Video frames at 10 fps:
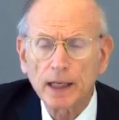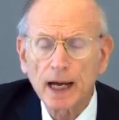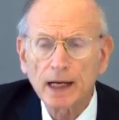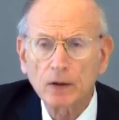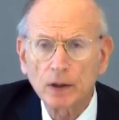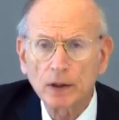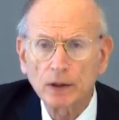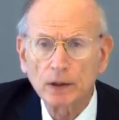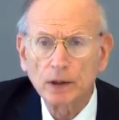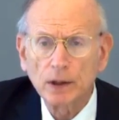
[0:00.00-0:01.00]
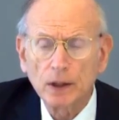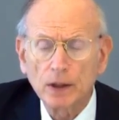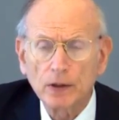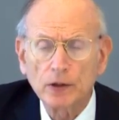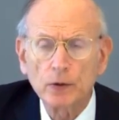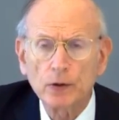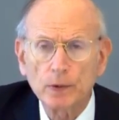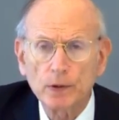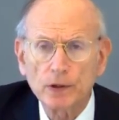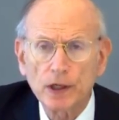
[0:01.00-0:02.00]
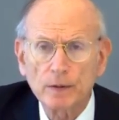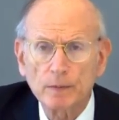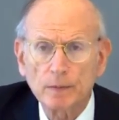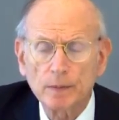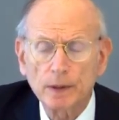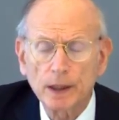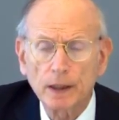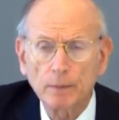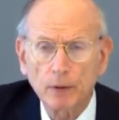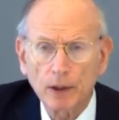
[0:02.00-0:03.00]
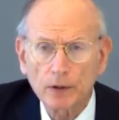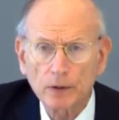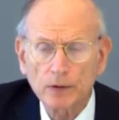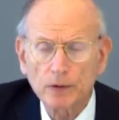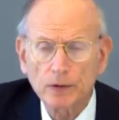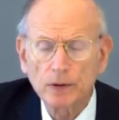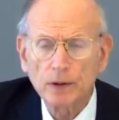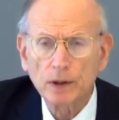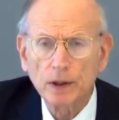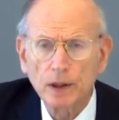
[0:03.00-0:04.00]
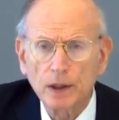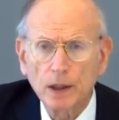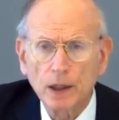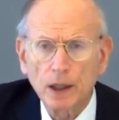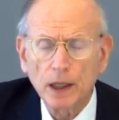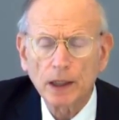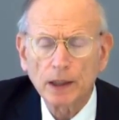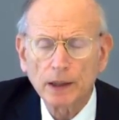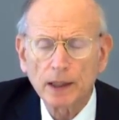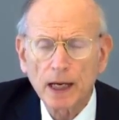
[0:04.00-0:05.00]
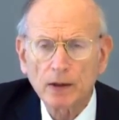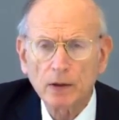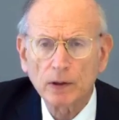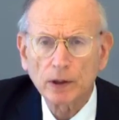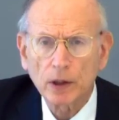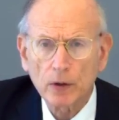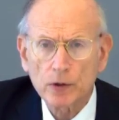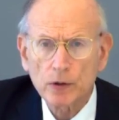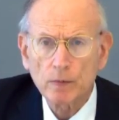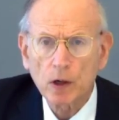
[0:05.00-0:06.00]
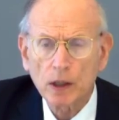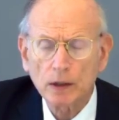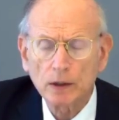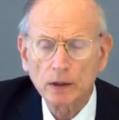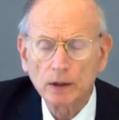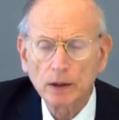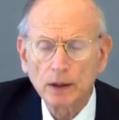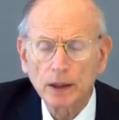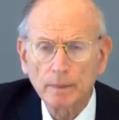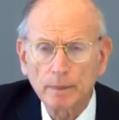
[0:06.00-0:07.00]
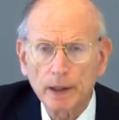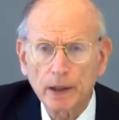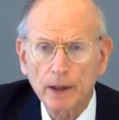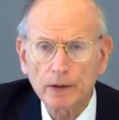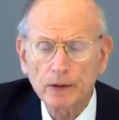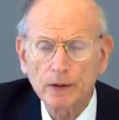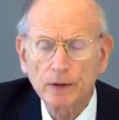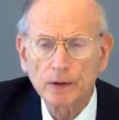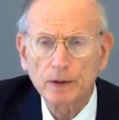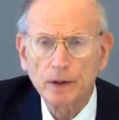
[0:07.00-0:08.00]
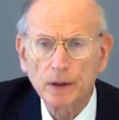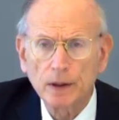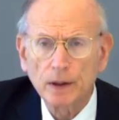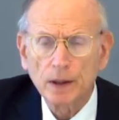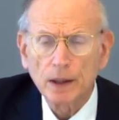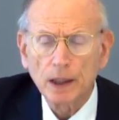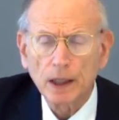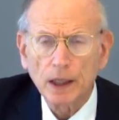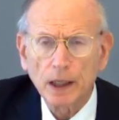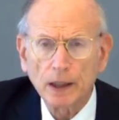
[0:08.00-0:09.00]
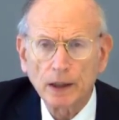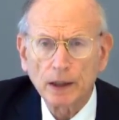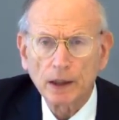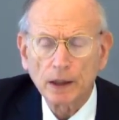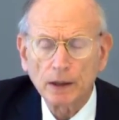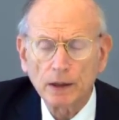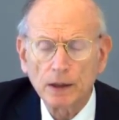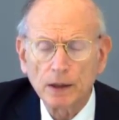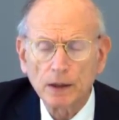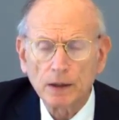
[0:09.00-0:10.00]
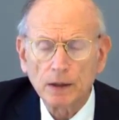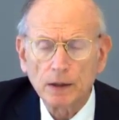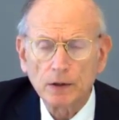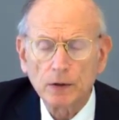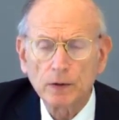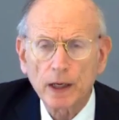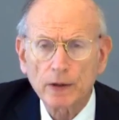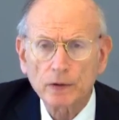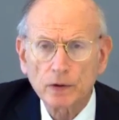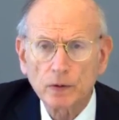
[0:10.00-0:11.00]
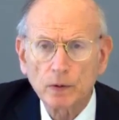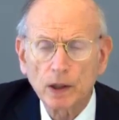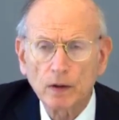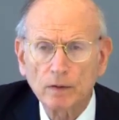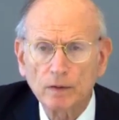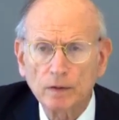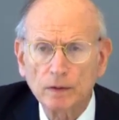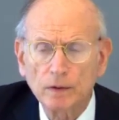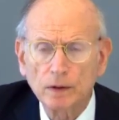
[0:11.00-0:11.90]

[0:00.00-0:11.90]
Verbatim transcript: attack on the Jewish Museum in Brussels and the attack on the kosher mart in Paris and the 2012